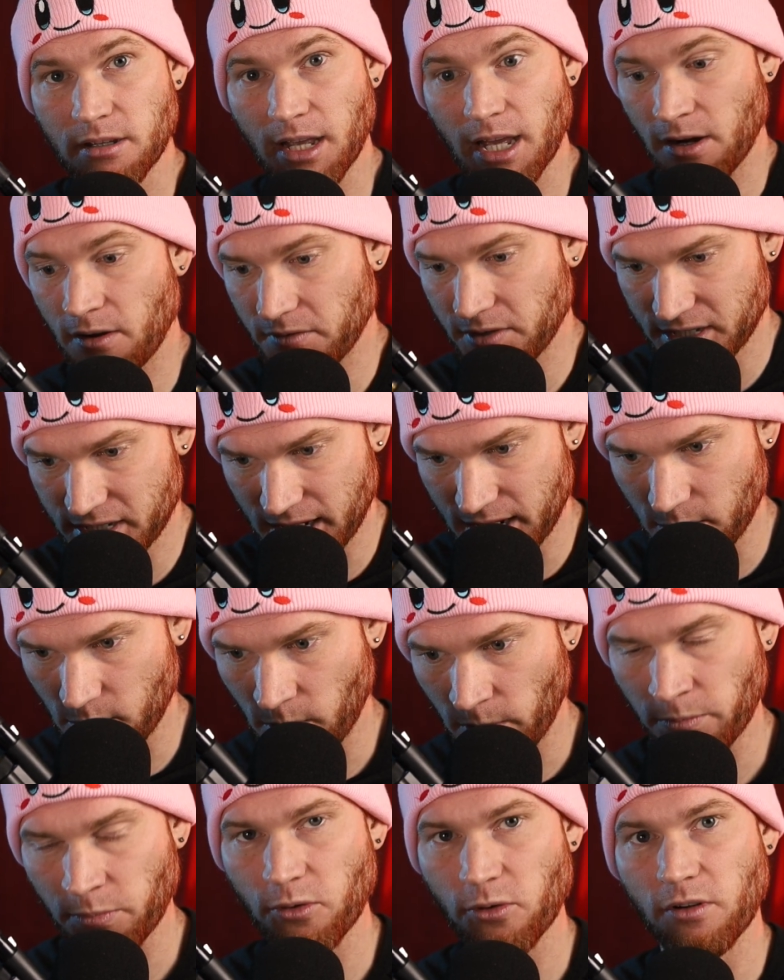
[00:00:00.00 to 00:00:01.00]
And obviously you
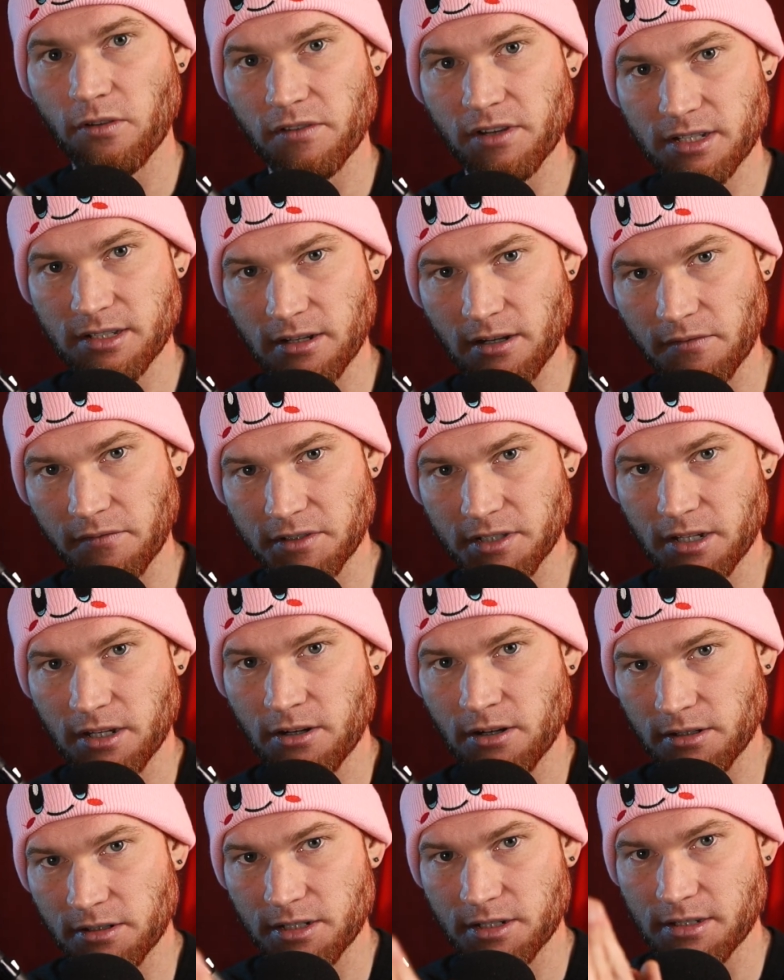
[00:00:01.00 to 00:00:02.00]
improve yourself, so you're
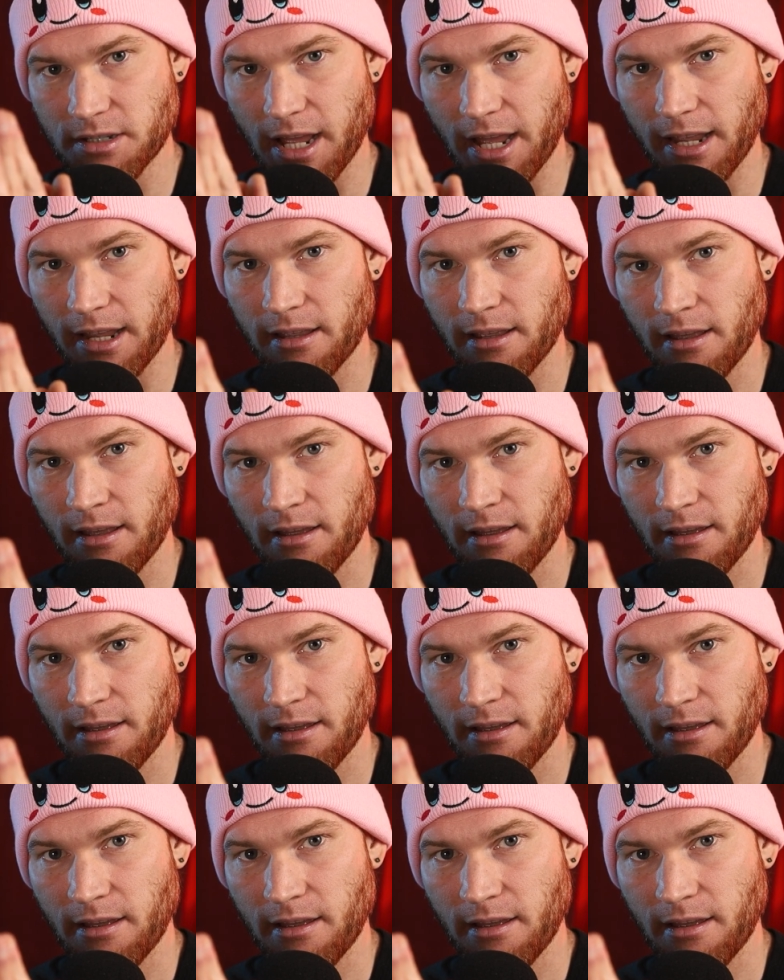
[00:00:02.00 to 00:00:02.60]
not just like,